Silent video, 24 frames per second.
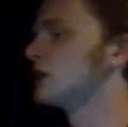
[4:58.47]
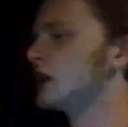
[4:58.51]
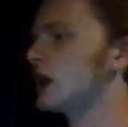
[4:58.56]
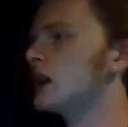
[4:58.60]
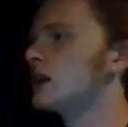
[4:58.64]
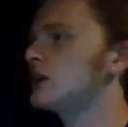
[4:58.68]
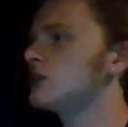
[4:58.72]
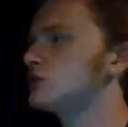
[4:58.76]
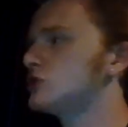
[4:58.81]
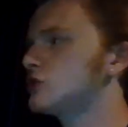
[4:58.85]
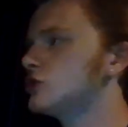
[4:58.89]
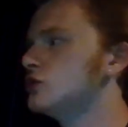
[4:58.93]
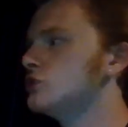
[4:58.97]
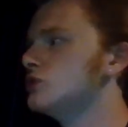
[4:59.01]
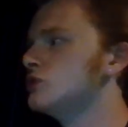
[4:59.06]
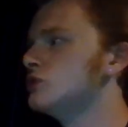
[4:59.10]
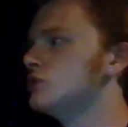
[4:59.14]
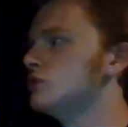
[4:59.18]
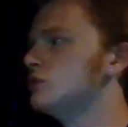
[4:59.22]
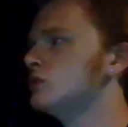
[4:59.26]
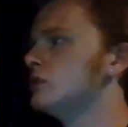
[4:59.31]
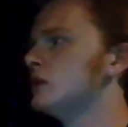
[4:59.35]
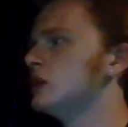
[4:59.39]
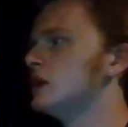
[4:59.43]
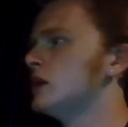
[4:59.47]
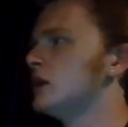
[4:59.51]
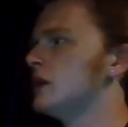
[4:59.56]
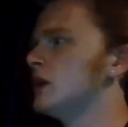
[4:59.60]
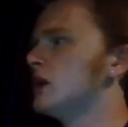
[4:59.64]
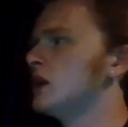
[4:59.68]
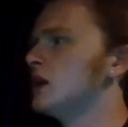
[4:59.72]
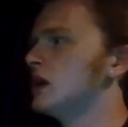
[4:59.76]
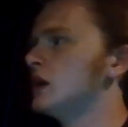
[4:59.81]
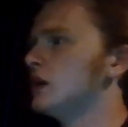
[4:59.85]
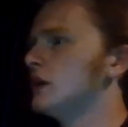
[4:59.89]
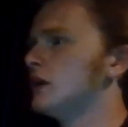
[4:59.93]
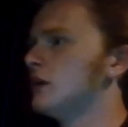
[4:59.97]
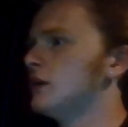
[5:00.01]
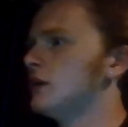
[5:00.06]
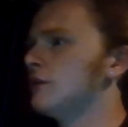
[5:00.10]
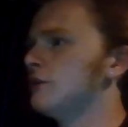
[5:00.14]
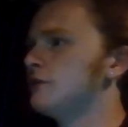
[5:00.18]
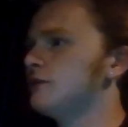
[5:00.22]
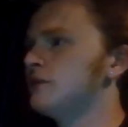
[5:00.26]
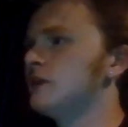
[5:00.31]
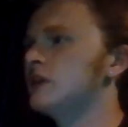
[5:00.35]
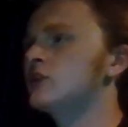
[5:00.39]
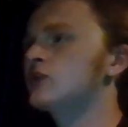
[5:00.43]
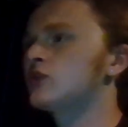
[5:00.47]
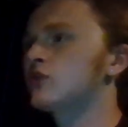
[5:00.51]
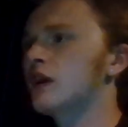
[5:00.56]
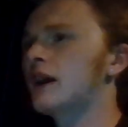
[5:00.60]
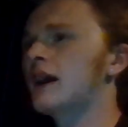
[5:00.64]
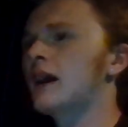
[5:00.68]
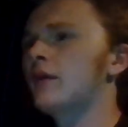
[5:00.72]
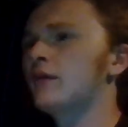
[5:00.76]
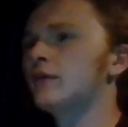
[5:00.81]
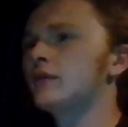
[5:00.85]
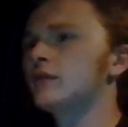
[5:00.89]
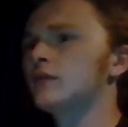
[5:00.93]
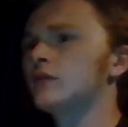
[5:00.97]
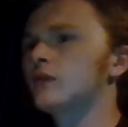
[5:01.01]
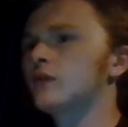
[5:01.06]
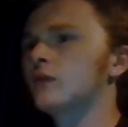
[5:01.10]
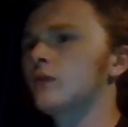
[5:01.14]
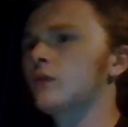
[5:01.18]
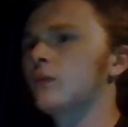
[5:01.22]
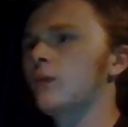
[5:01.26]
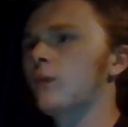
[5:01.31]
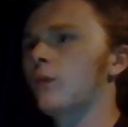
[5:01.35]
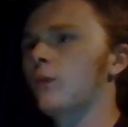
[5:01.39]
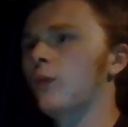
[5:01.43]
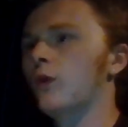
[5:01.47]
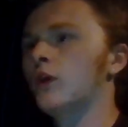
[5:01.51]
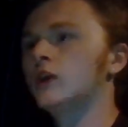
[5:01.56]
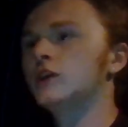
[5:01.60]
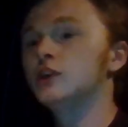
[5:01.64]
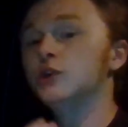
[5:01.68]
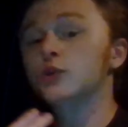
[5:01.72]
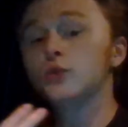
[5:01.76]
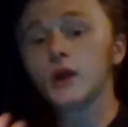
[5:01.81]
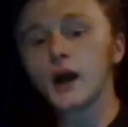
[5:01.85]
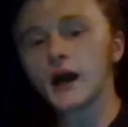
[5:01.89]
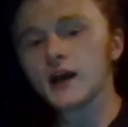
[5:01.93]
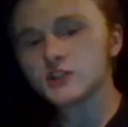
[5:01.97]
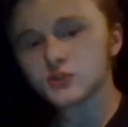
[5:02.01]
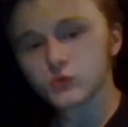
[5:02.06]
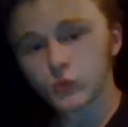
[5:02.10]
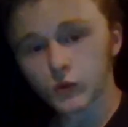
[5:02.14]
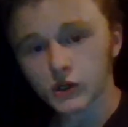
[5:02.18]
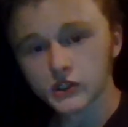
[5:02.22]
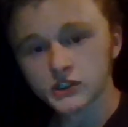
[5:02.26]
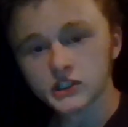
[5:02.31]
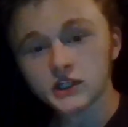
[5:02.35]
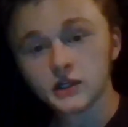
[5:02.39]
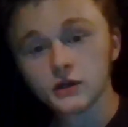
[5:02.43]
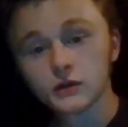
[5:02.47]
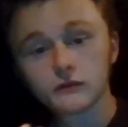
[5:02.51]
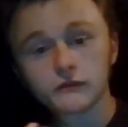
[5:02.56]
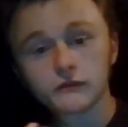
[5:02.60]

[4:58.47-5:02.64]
like to figure out what you guys want to hear